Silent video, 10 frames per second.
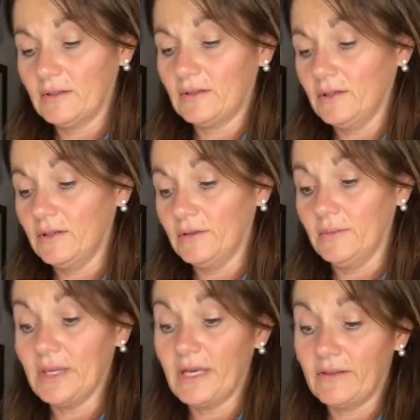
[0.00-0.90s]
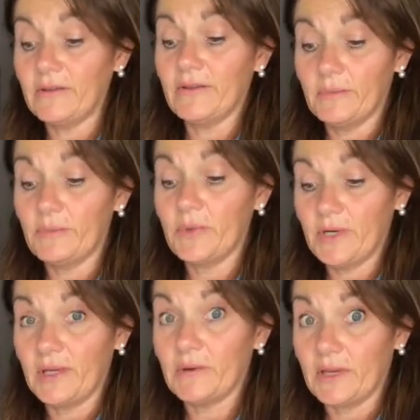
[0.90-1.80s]
you know, I'm getting through them pretty
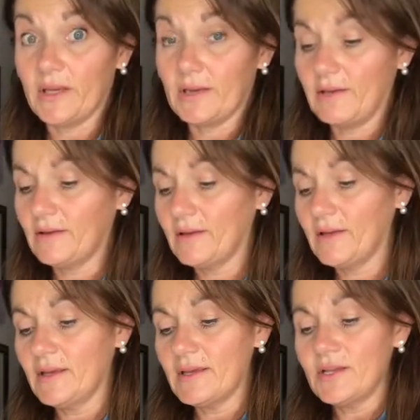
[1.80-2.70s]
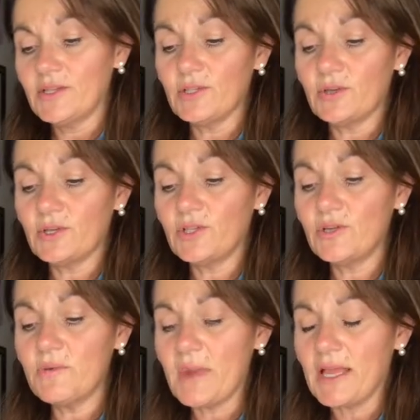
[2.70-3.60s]
quick. So could you
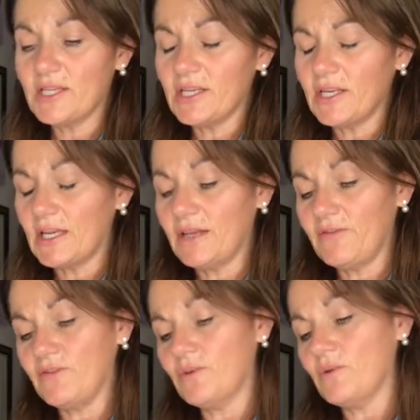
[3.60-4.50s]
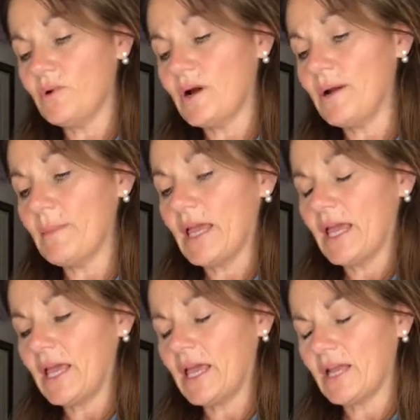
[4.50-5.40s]
imagine if you are
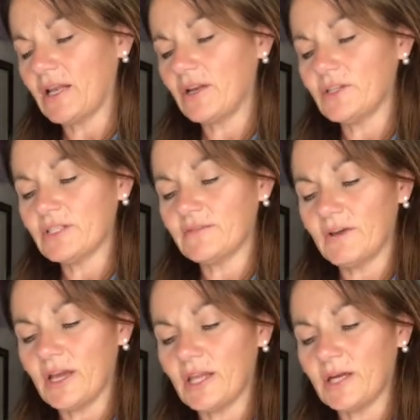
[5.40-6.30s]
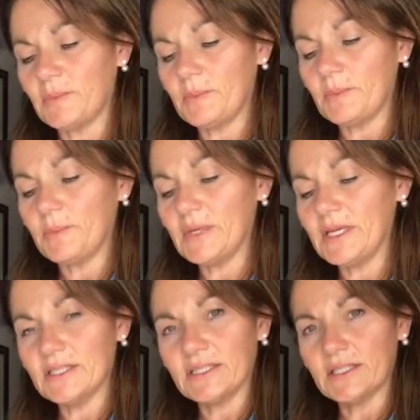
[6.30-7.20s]
making lots of other
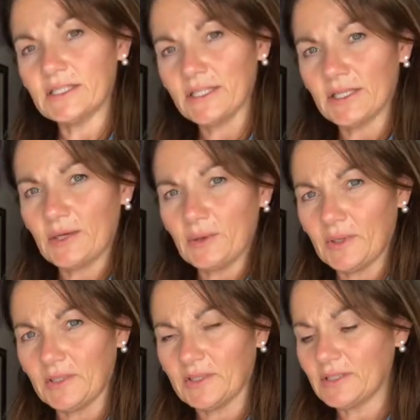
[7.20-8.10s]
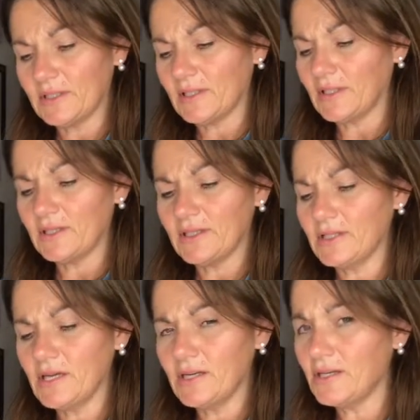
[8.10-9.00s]
pieces in a quilt, and there's
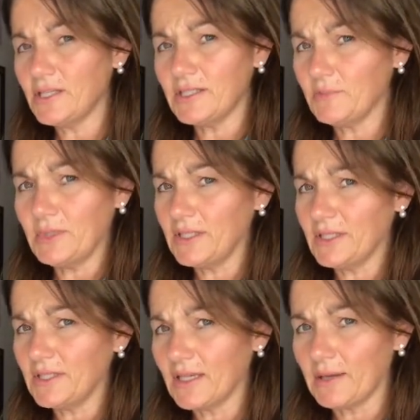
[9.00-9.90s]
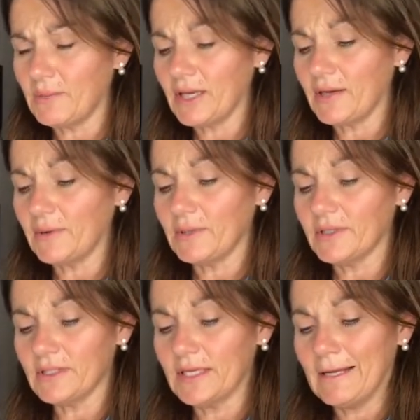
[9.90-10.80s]
hundreds of pieces that can make a
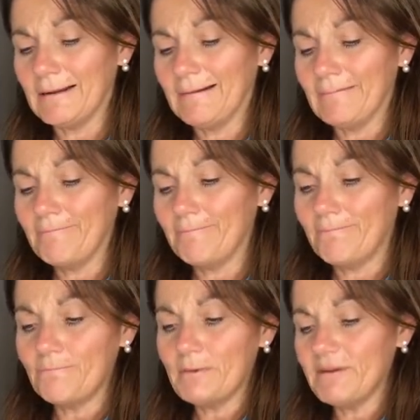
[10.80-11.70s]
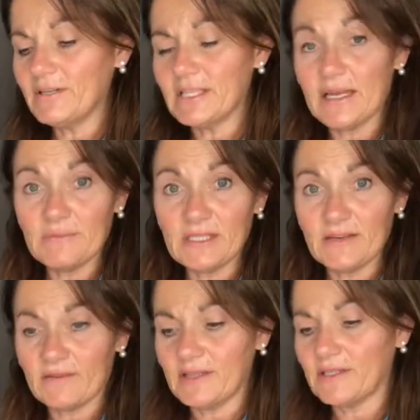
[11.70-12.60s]
quilt. Bit of a time
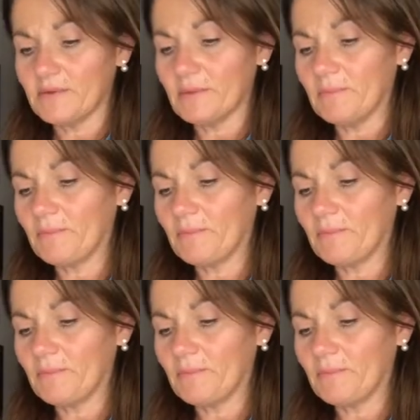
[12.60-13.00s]
saver, this one.